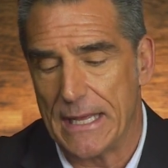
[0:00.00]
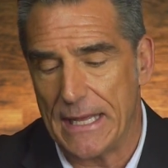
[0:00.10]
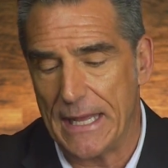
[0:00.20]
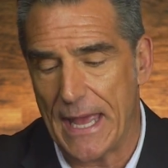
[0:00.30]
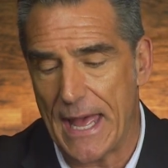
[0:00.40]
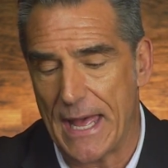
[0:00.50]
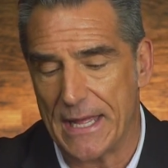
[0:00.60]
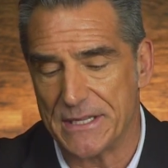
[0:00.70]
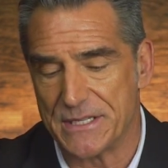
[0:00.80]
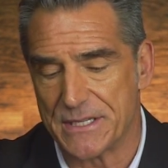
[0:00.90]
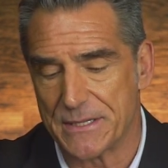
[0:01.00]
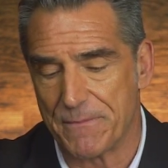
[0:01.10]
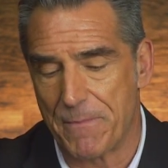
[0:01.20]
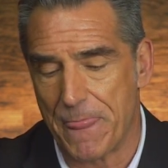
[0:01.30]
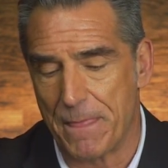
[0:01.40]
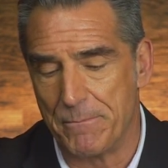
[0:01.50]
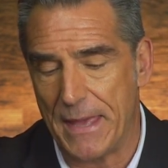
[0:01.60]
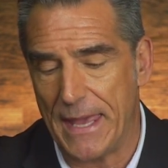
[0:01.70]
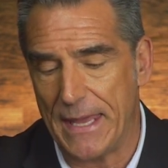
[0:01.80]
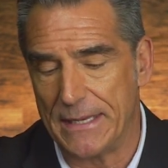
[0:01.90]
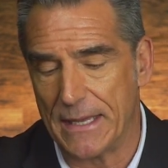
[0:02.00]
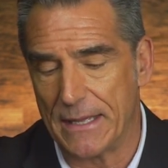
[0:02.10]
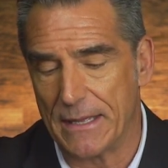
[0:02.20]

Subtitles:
He has made